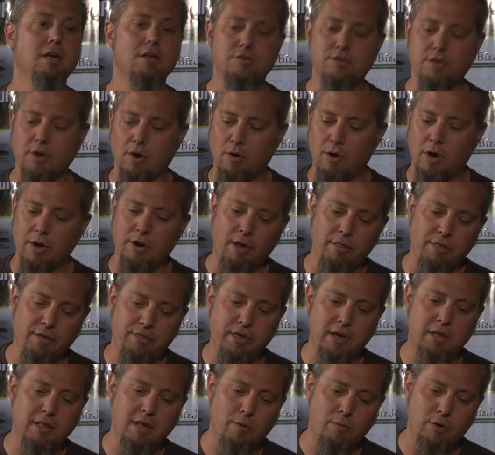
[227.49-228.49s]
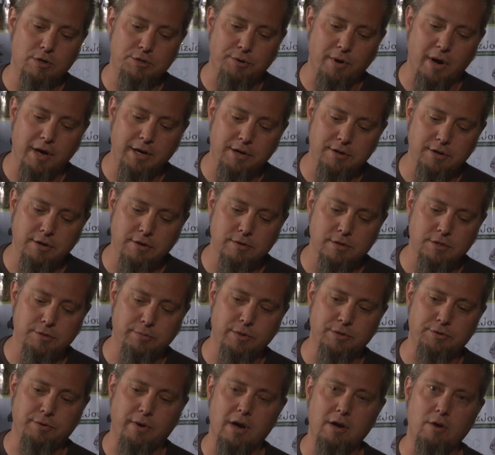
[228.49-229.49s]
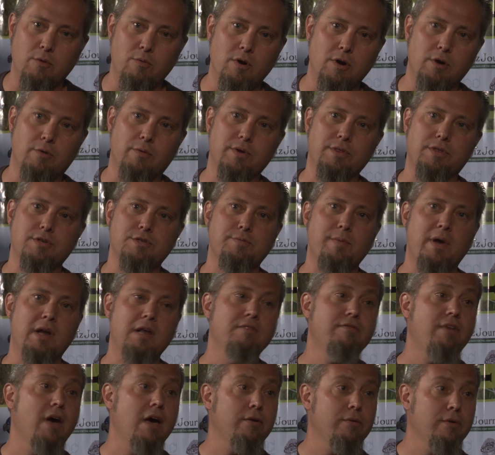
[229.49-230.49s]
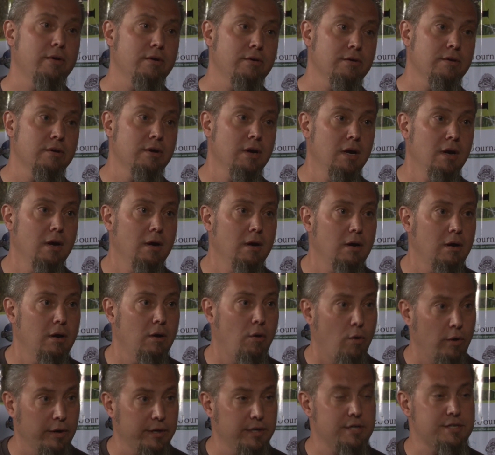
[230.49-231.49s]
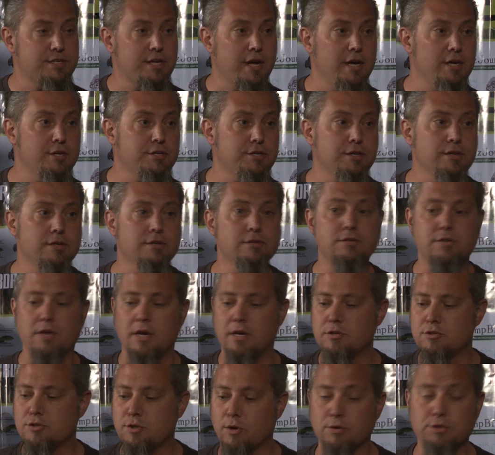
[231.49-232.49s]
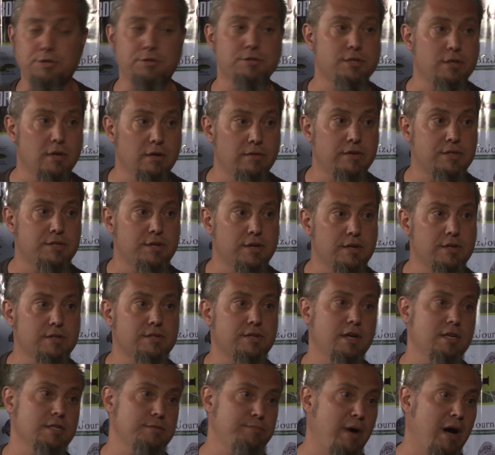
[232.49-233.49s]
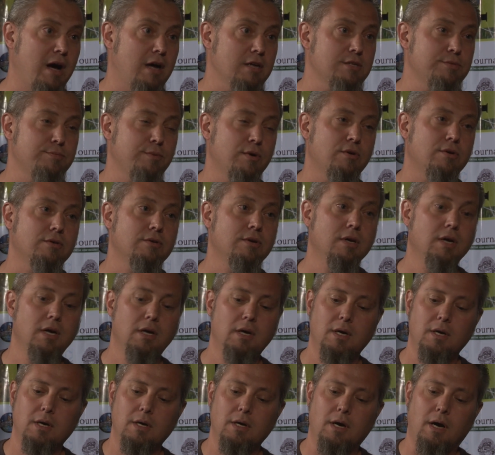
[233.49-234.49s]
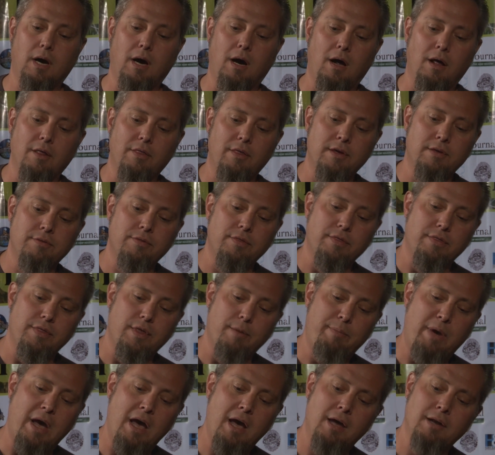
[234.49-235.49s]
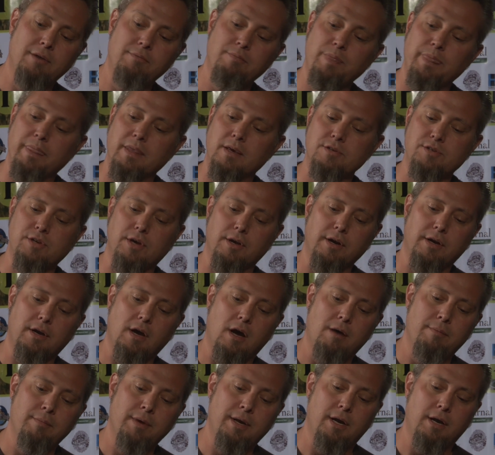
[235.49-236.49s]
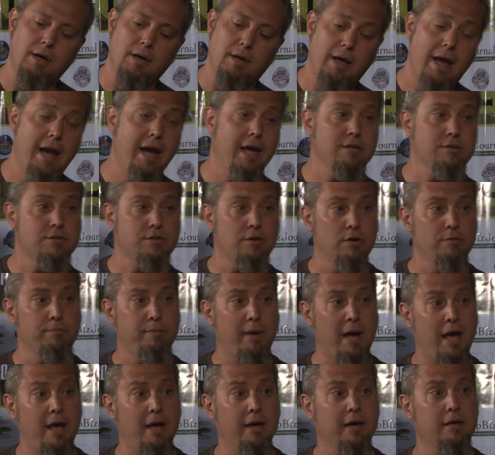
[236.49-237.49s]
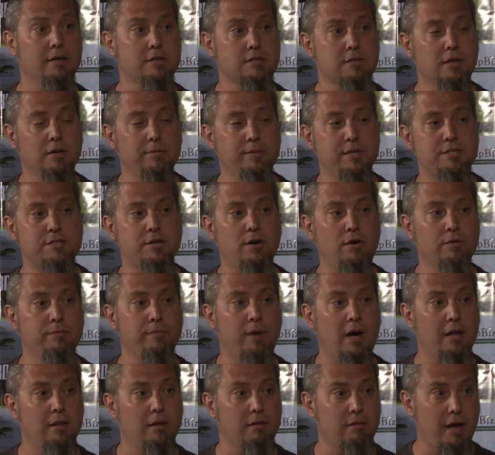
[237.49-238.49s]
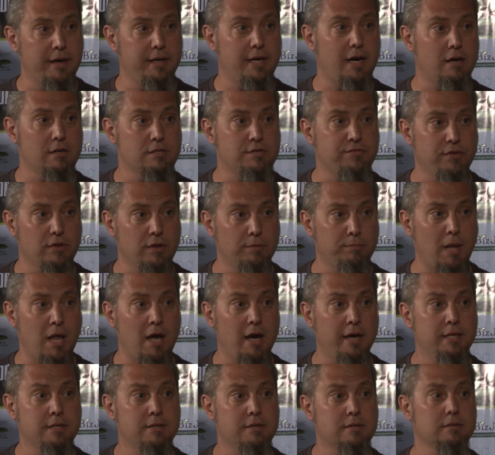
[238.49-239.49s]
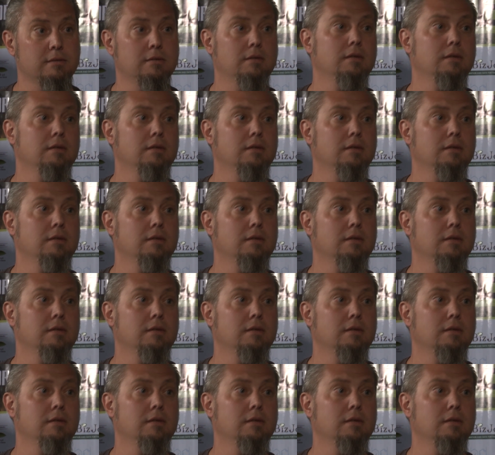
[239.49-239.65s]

So another thing that we're trying to do is we're trying to work with as many veteran organizations and social services as possible. The pen is going to come in a hand-sewn bag, and it's going to be sewn by the Lighthouse for the Blind.